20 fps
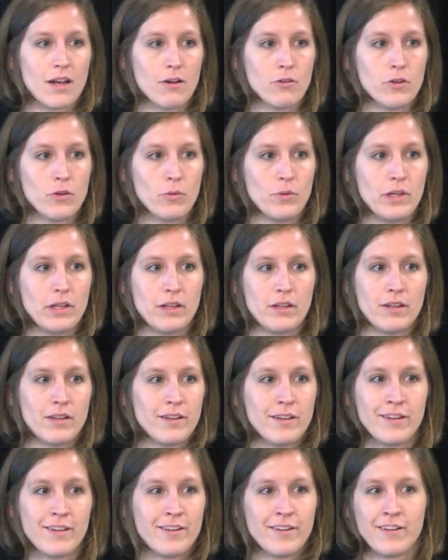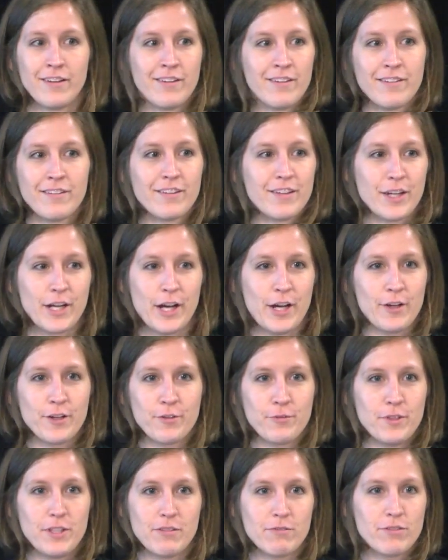how could we
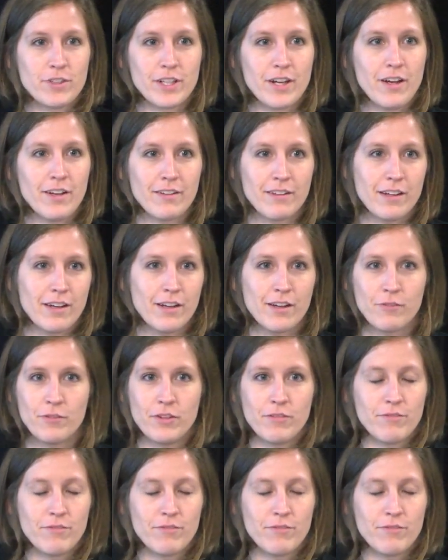have forgotten that?